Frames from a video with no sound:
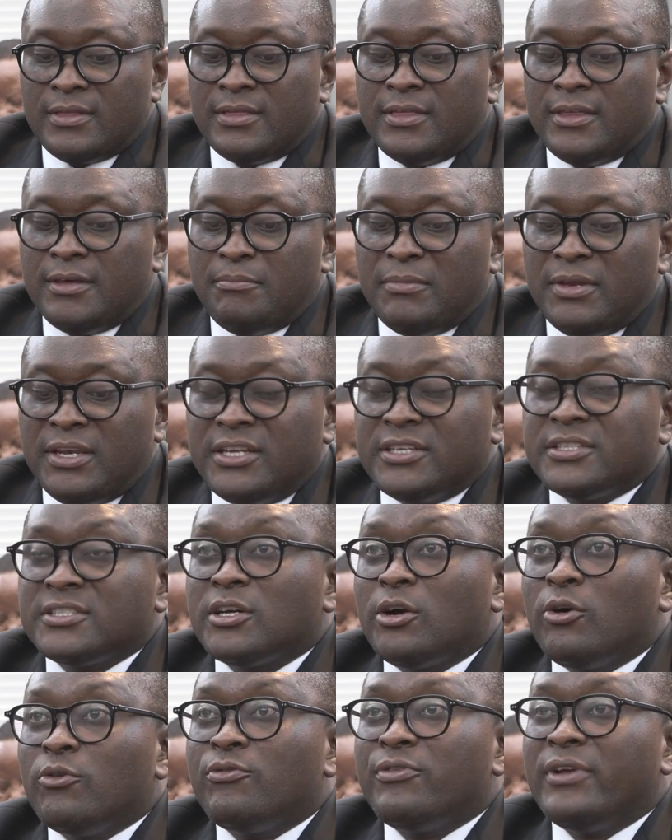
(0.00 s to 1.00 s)
The
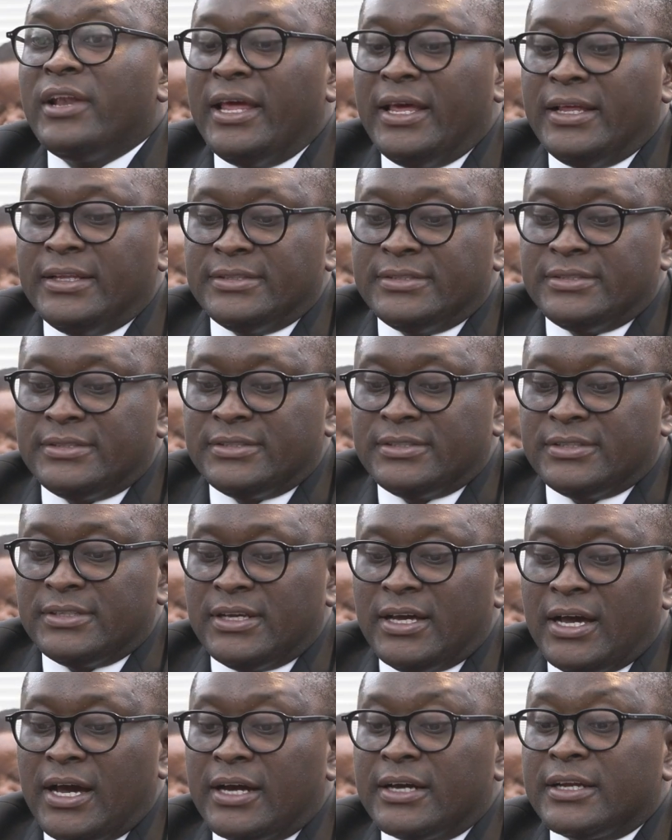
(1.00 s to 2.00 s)
Minister of Lands,
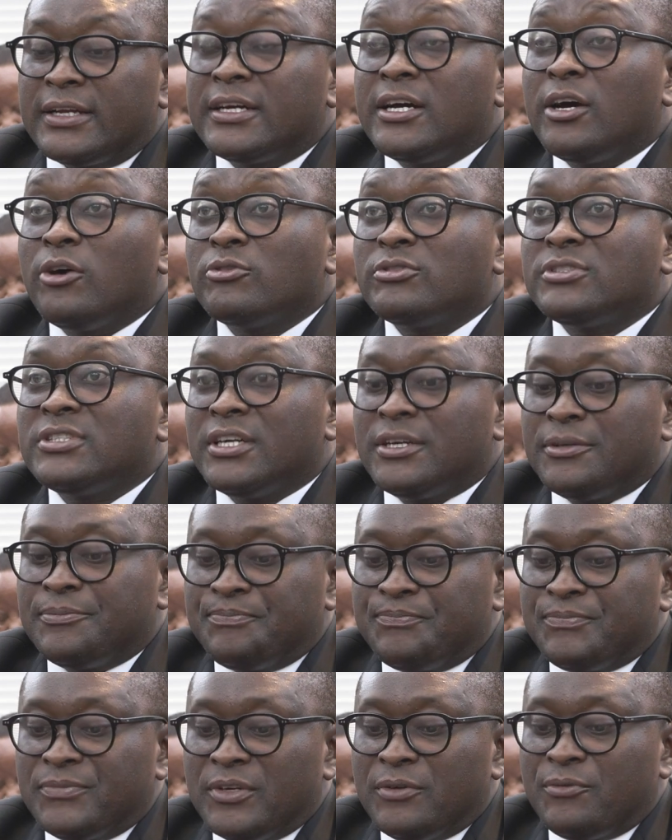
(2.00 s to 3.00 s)
Agriculture,
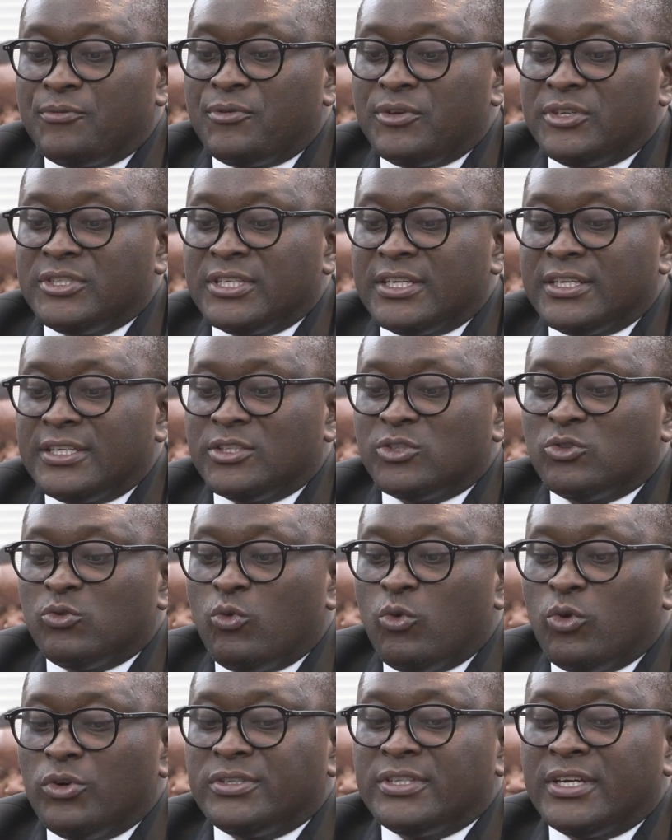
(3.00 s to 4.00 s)
Fisheries,
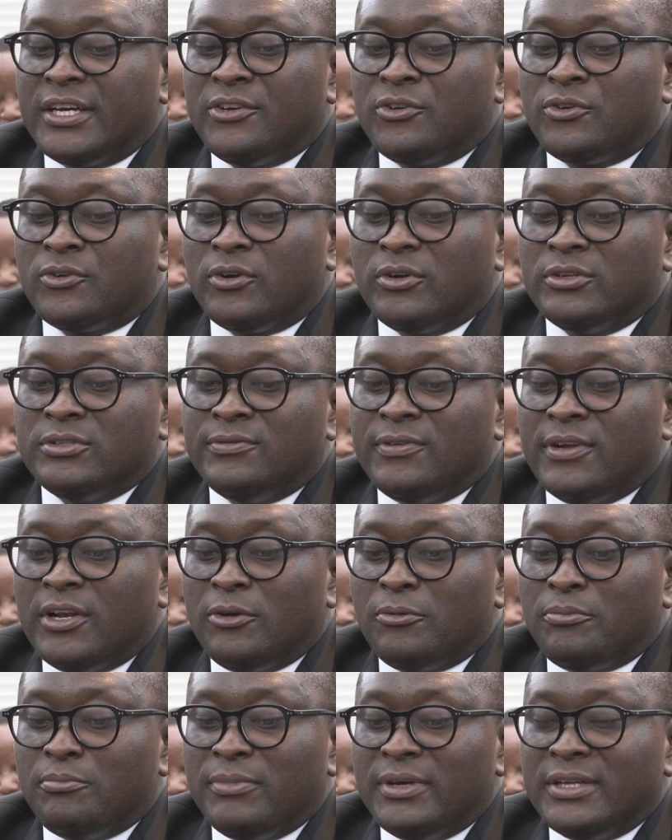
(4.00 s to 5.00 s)
Water and Rural
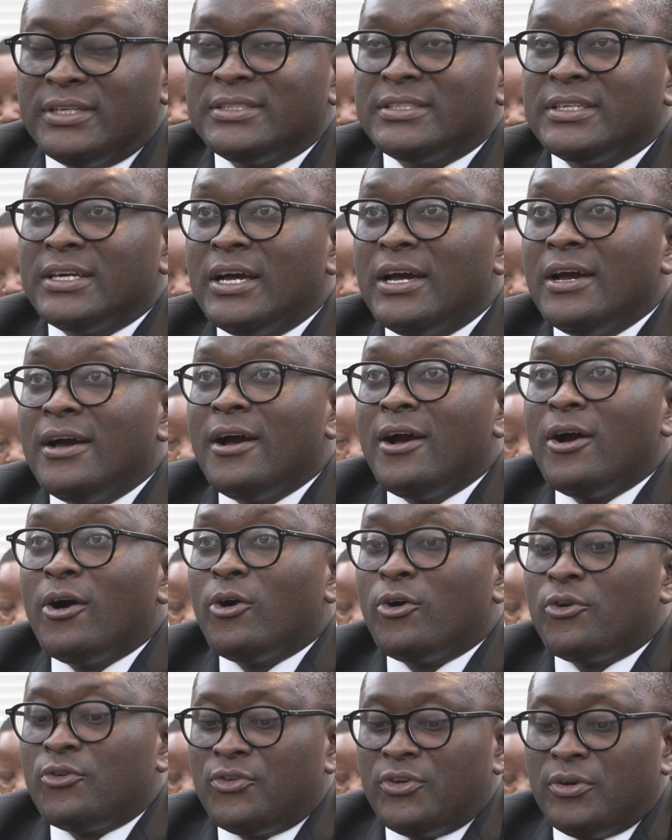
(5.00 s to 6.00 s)
Development,
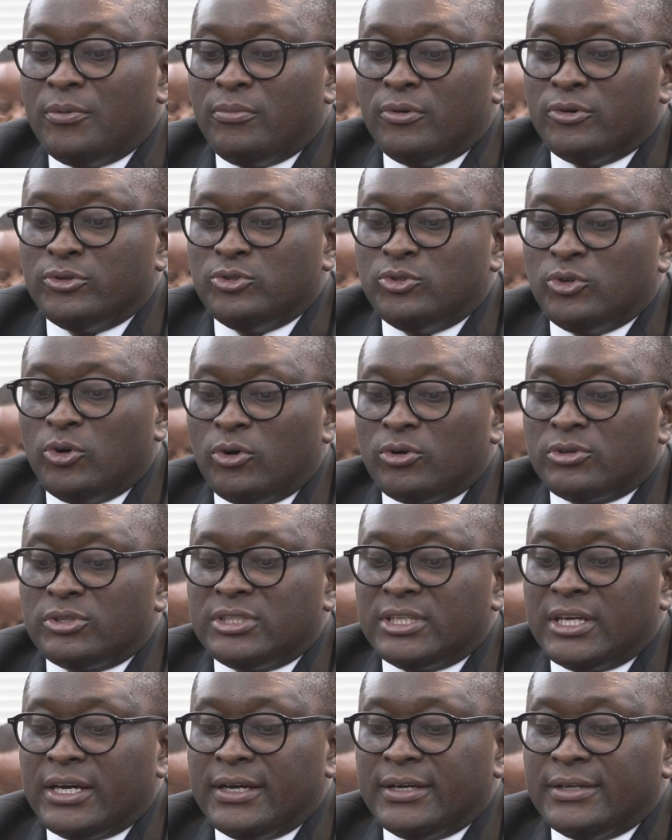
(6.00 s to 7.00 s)
Honorable
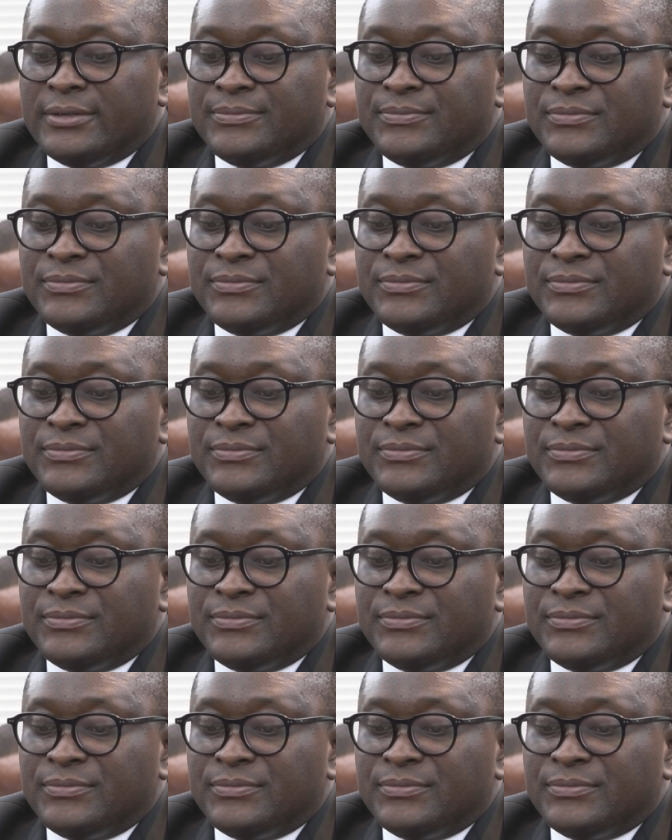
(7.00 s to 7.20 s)
Dr.